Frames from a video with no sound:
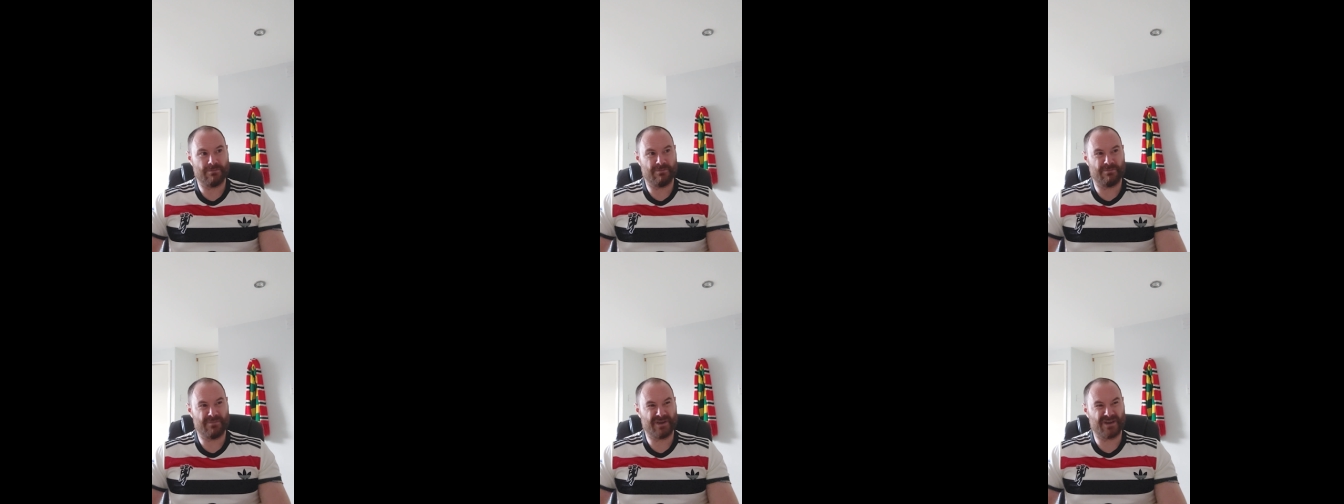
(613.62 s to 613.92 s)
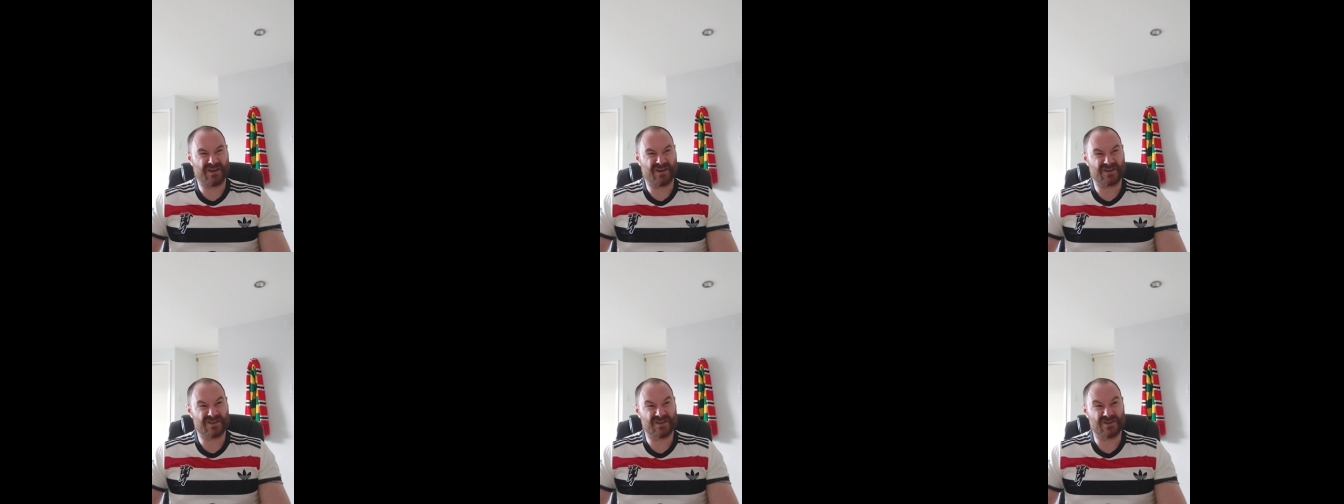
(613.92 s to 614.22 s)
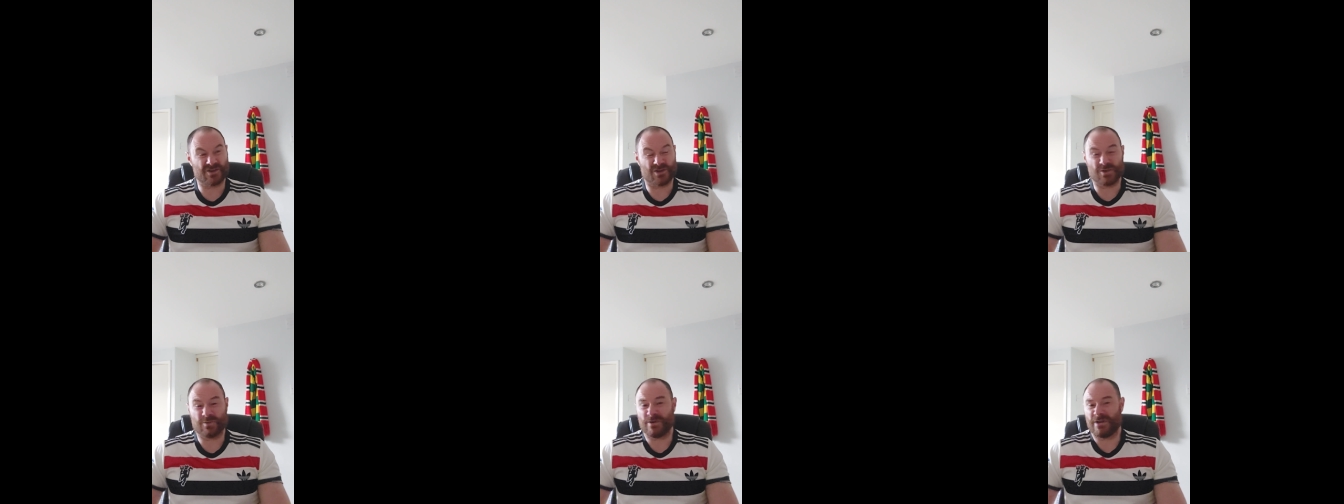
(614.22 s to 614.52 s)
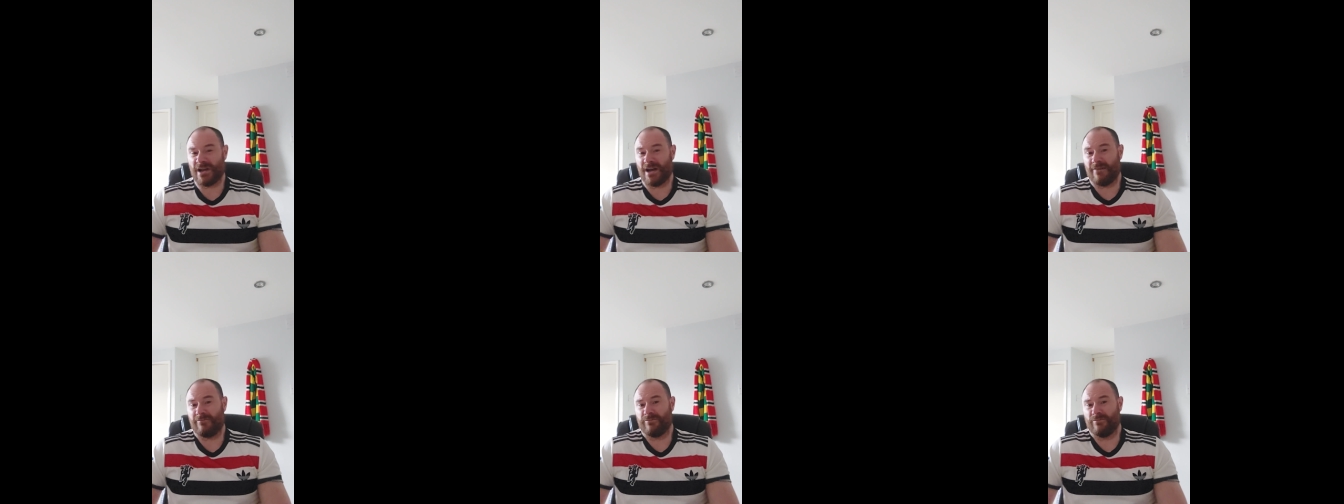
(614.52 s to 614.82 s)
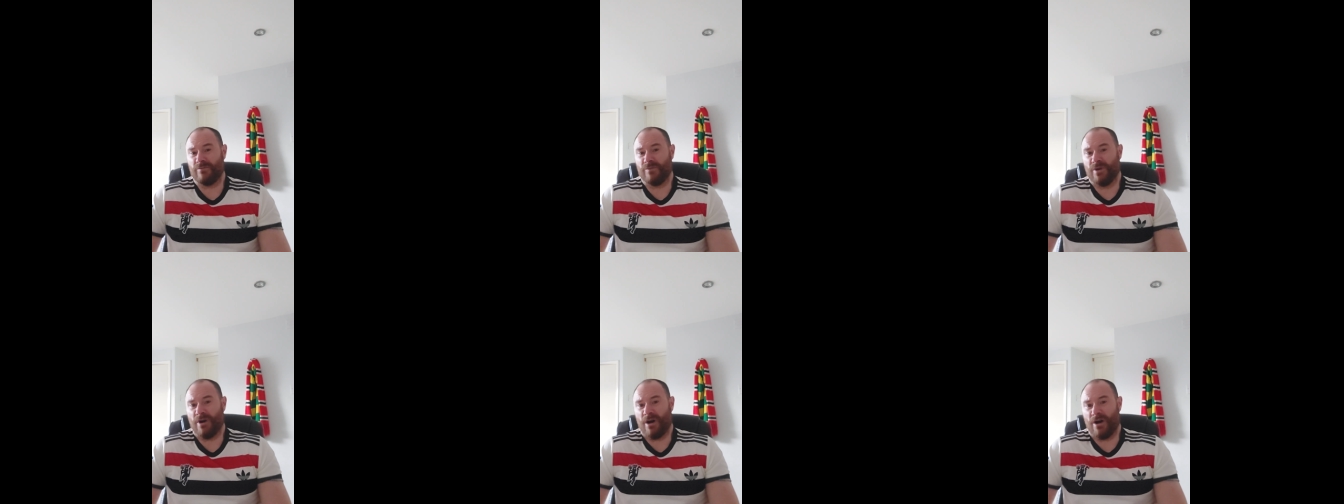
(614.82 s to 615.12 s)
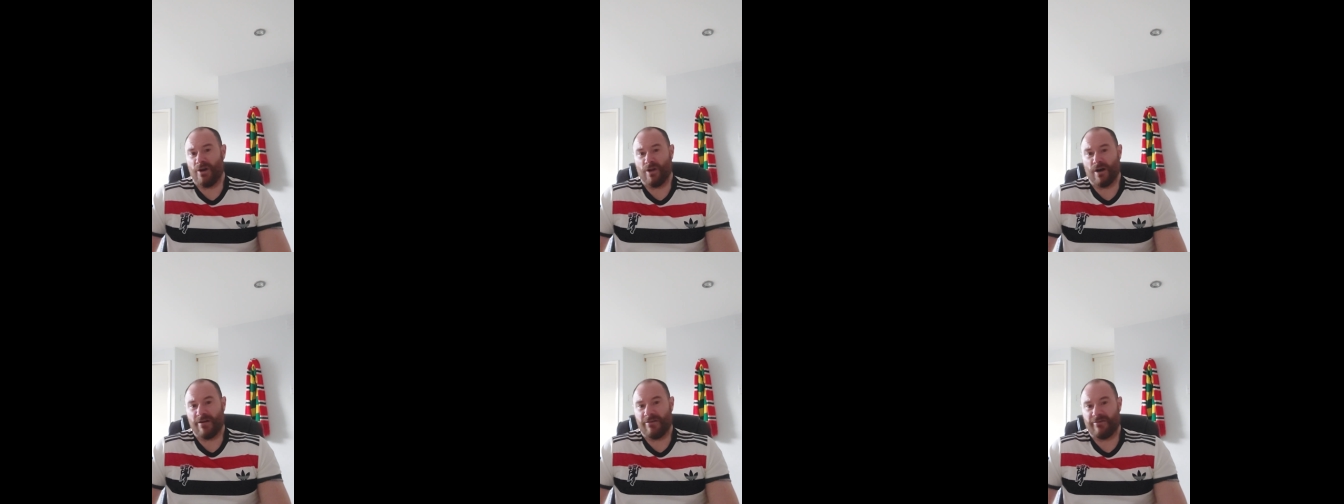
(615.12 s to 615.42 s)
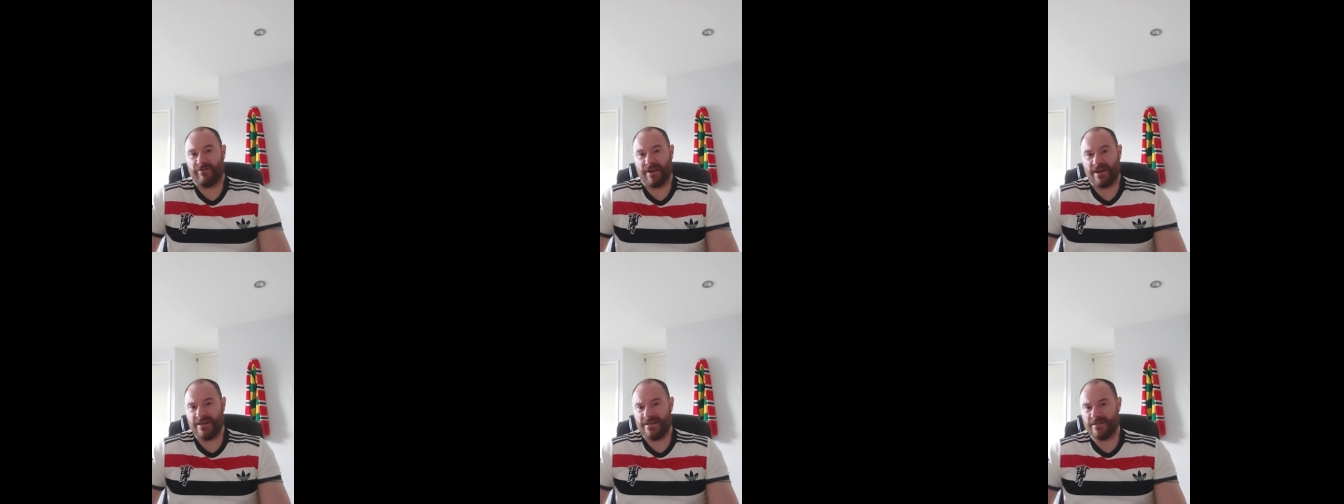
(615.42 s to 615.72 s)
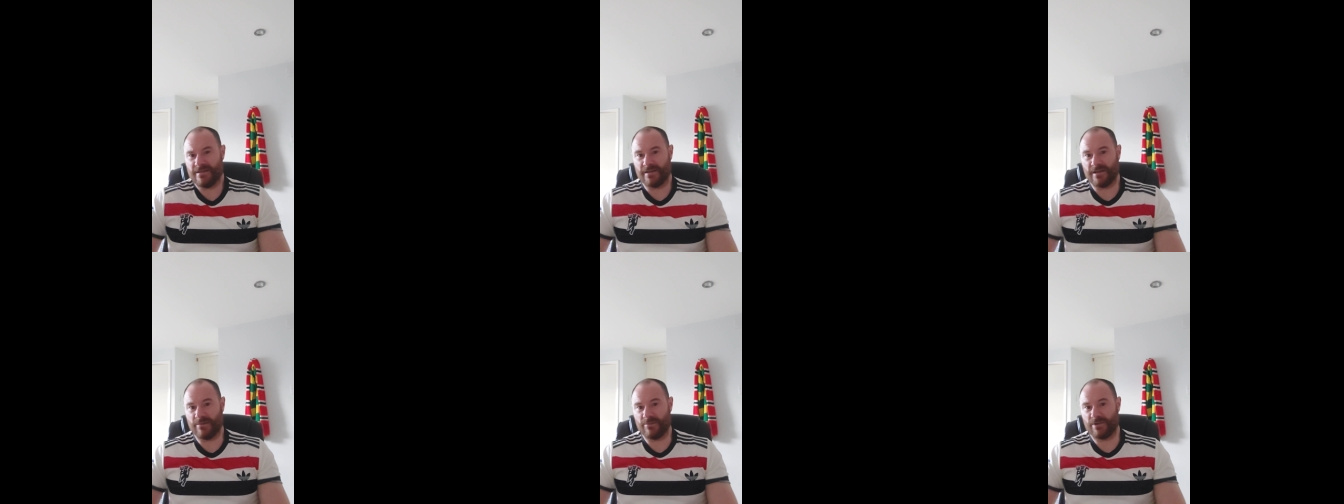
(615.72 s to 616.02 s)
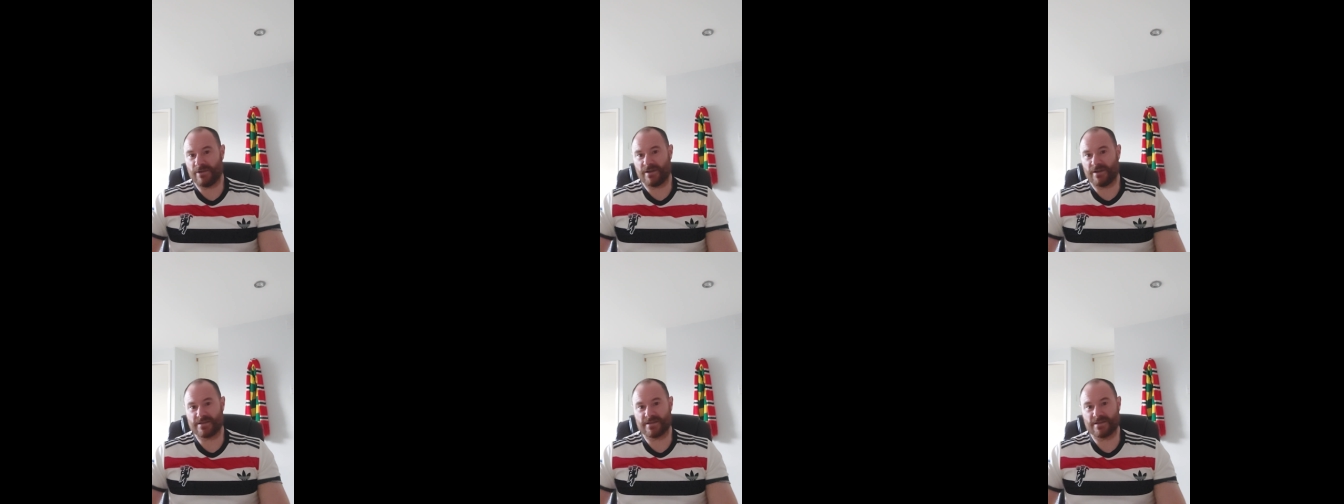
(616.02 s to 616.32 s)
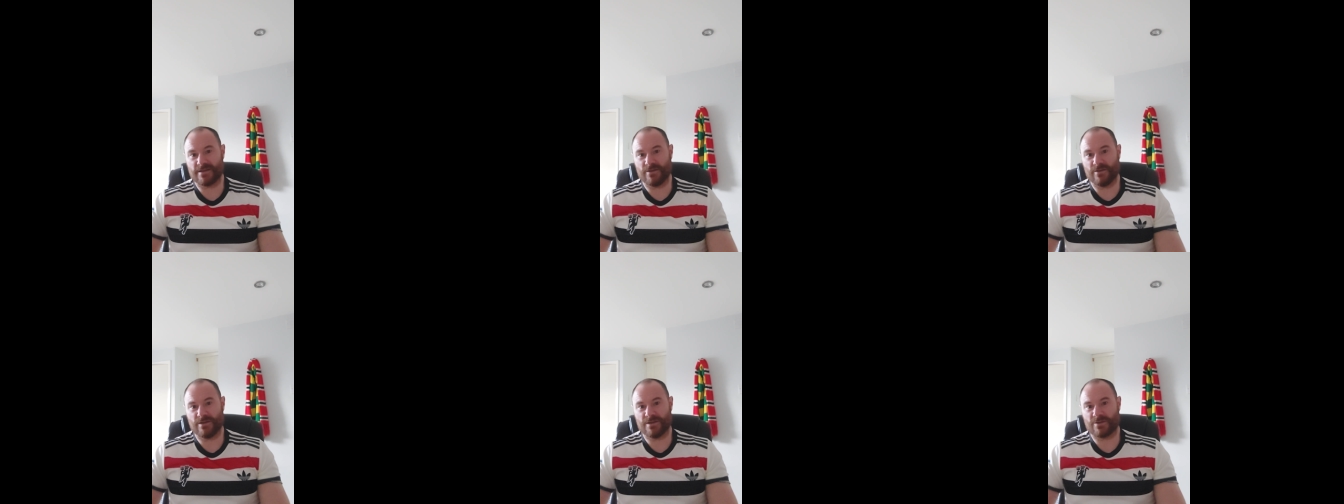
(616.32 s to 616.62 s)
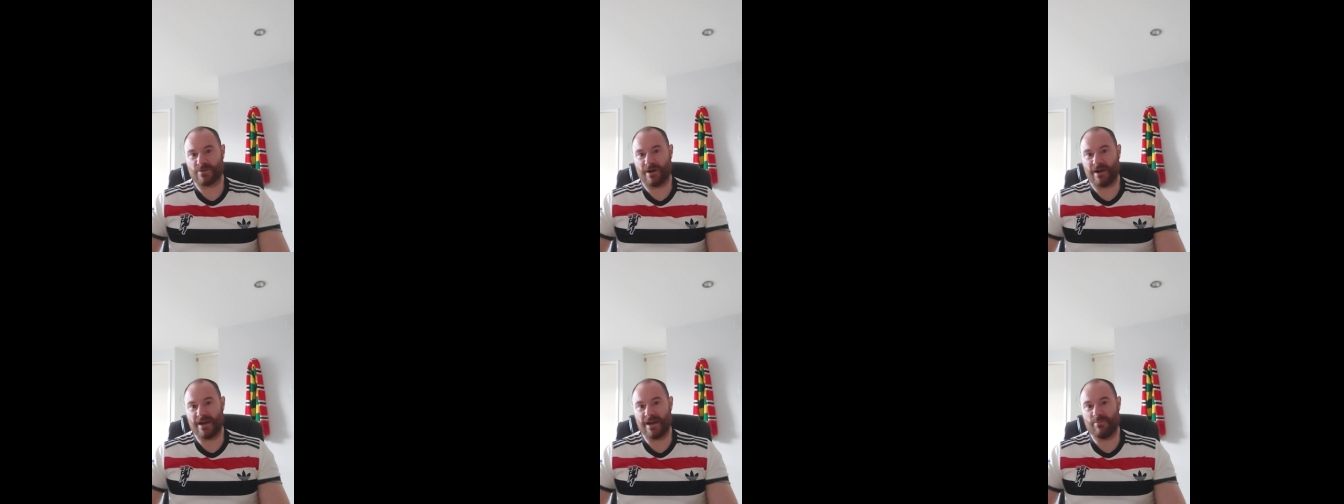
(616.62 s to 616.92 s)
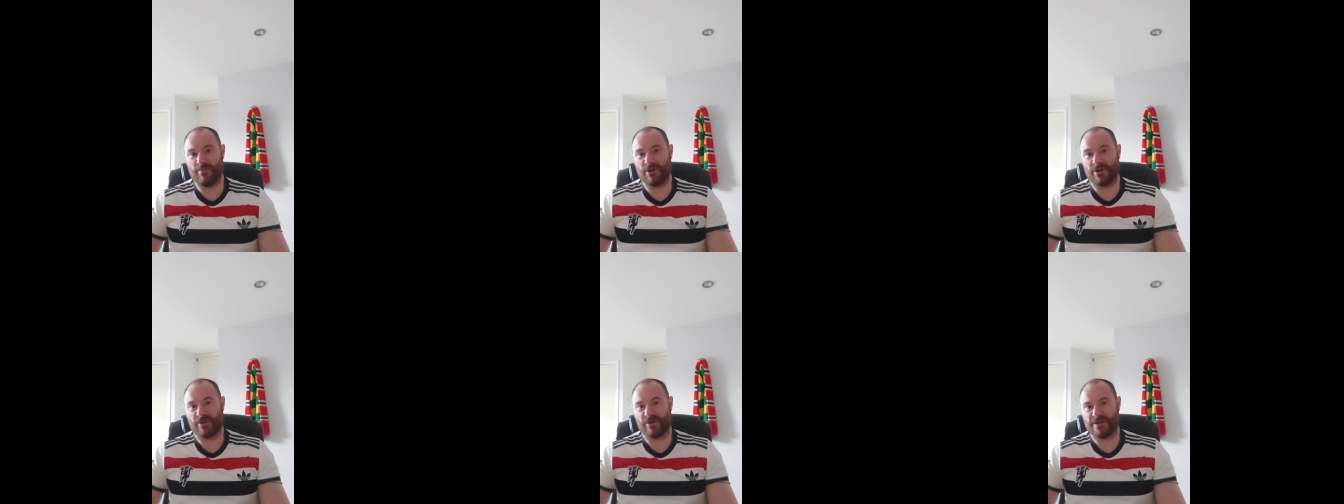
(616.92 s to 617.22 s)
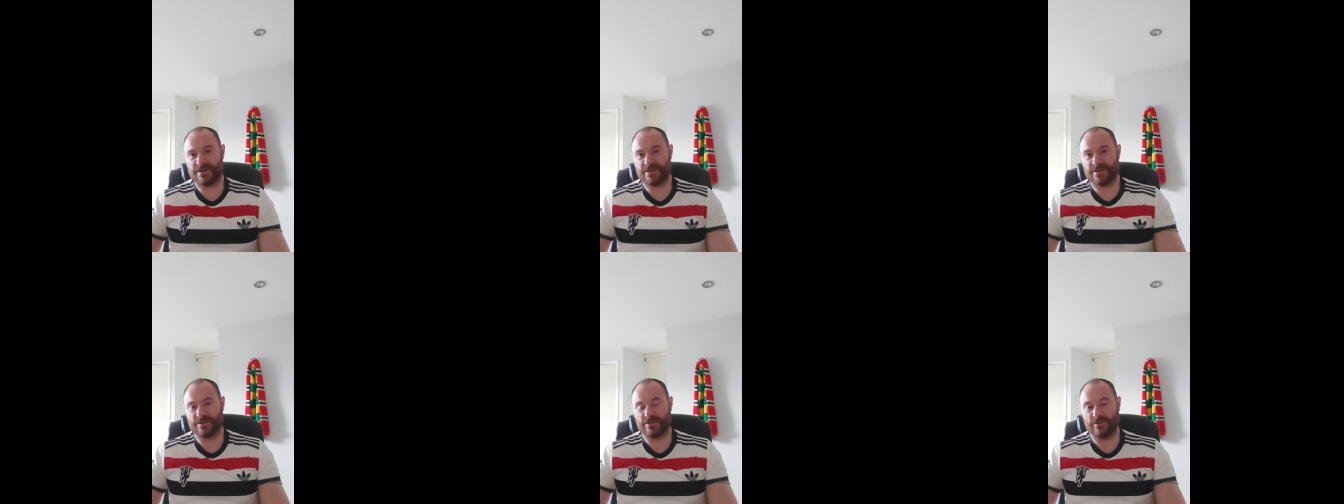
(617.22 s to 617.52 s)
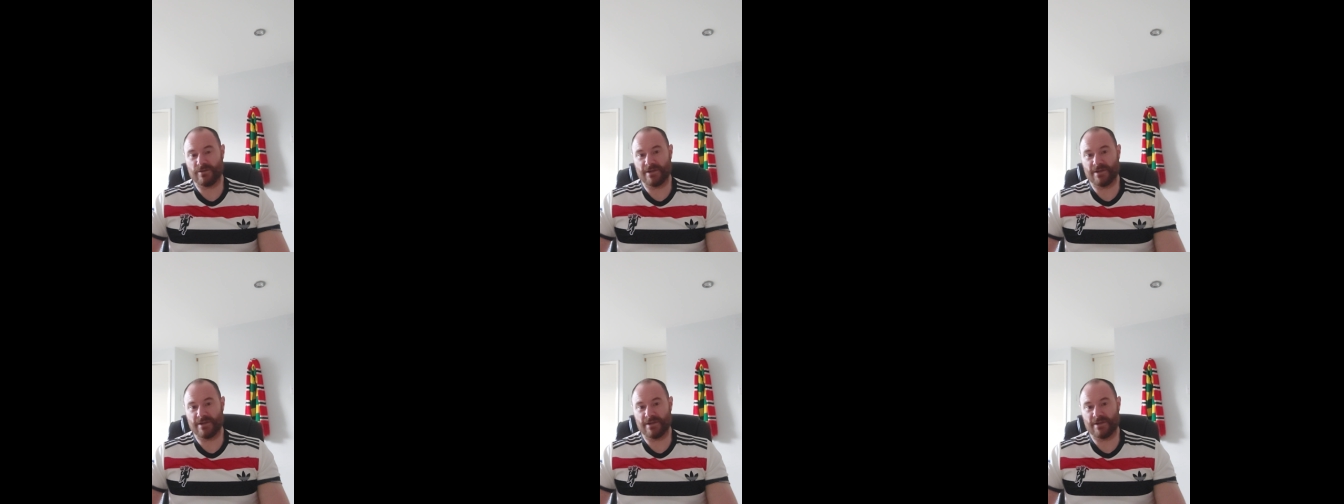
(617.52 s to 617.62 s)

Because I just would have not a lot of faith in it, because it looks quite hypocritical.